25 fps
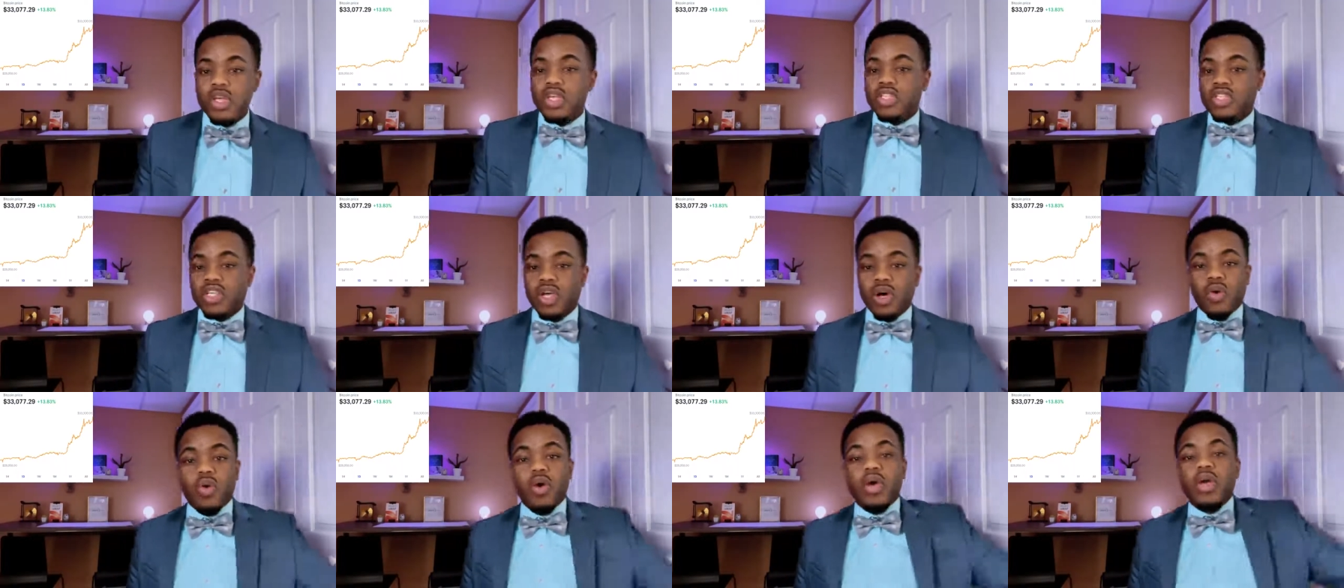
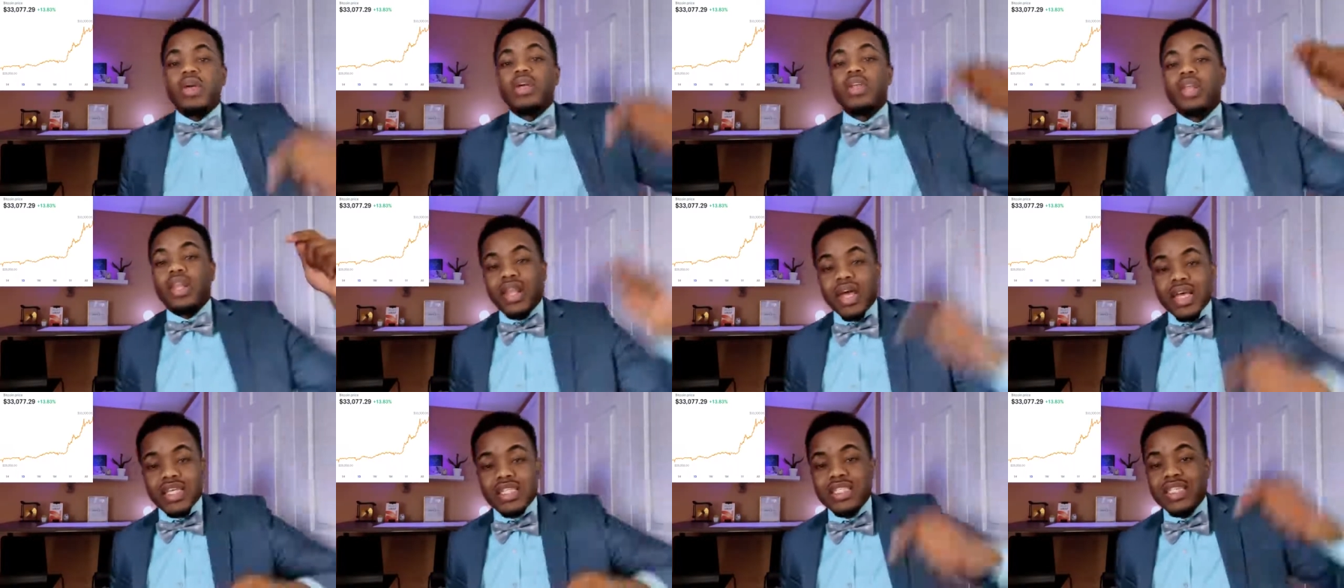So
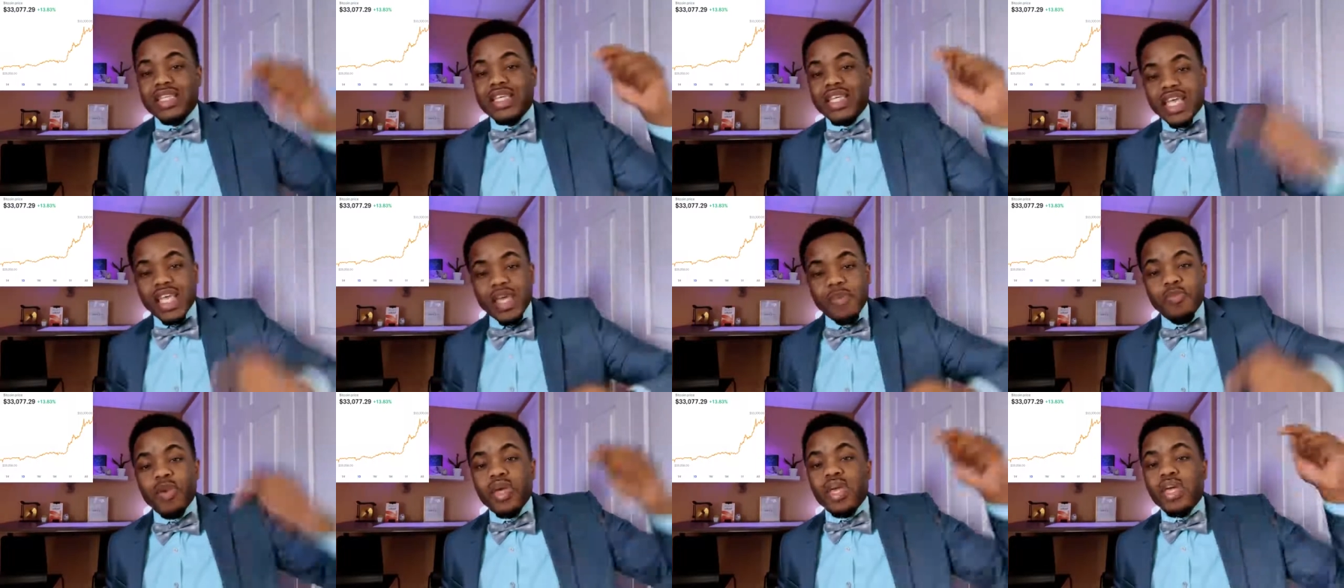let's
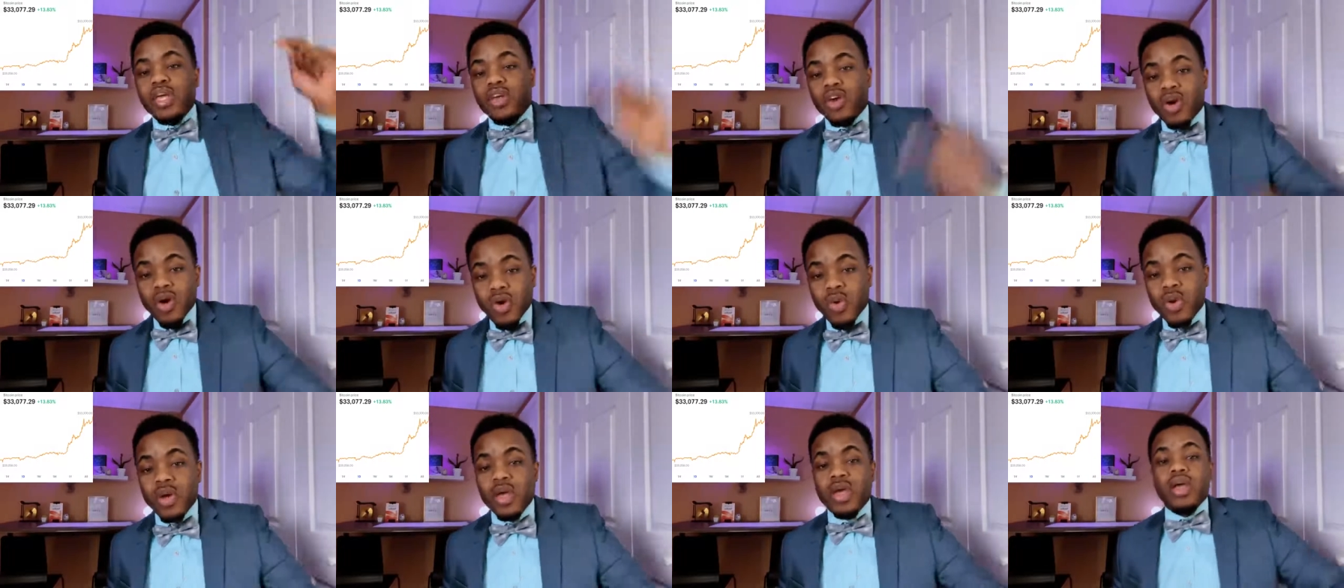keep it
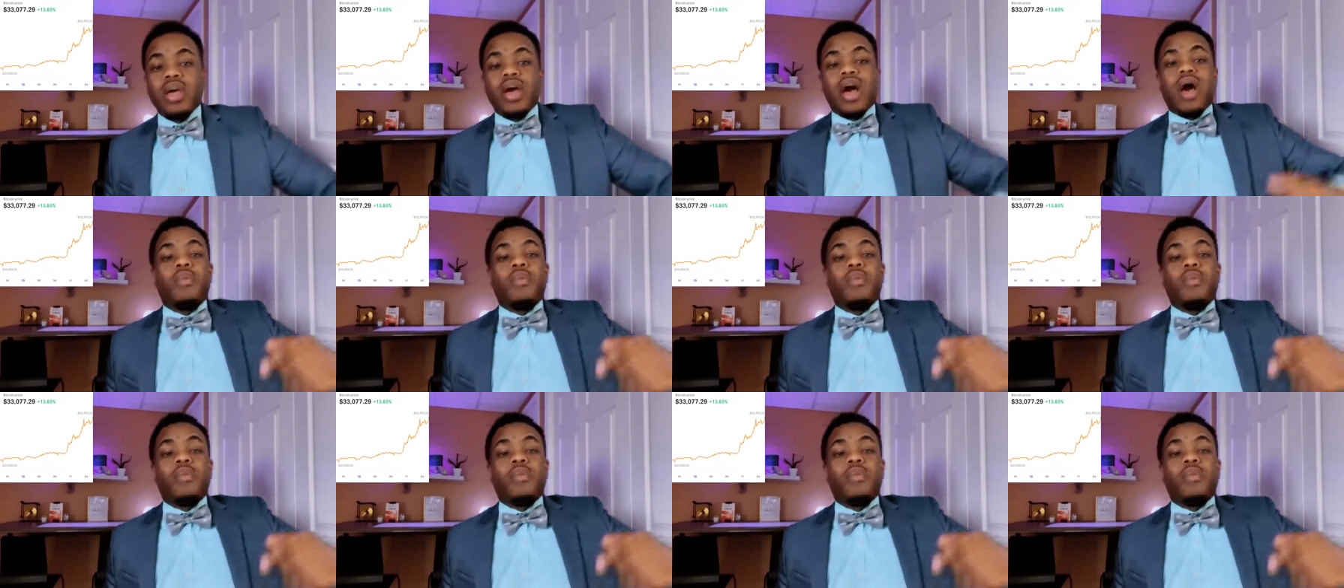going.